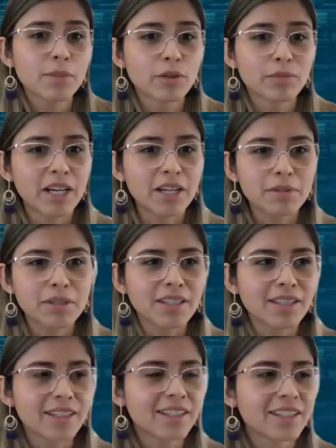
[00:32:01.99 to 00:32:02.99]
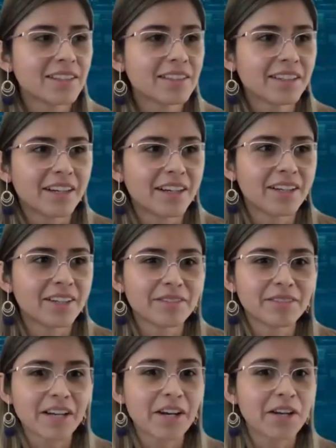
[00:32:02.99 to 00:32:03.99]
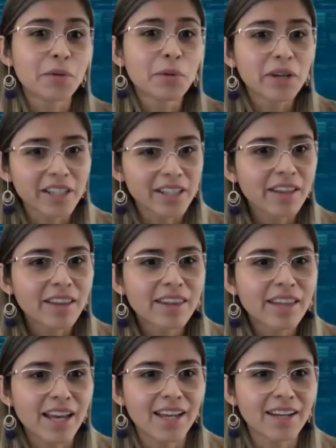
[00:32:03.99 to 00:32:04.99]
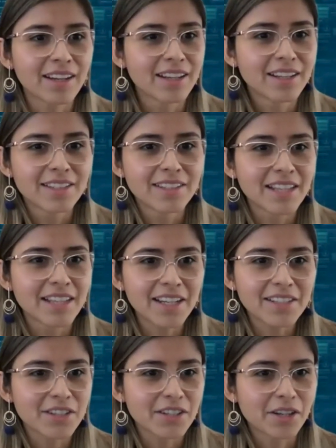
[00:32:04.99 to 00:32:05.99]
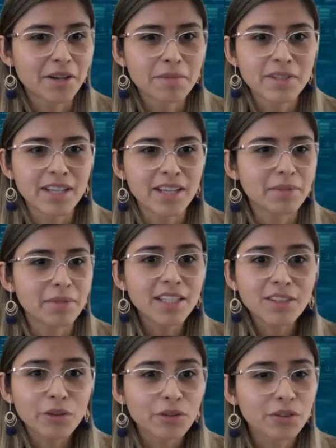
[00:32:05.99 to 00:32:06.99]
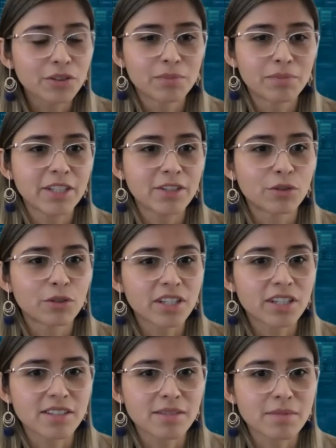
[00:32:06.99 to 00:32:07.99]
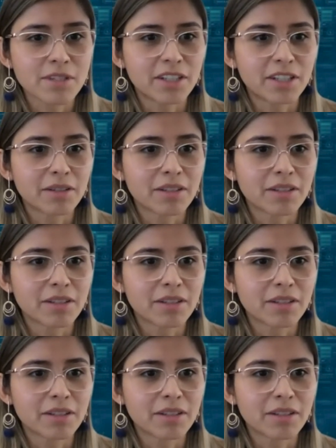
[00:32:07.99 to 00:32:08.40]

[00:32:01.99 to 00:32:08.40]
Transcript: might be unaware that diatoms and many other microorganisms are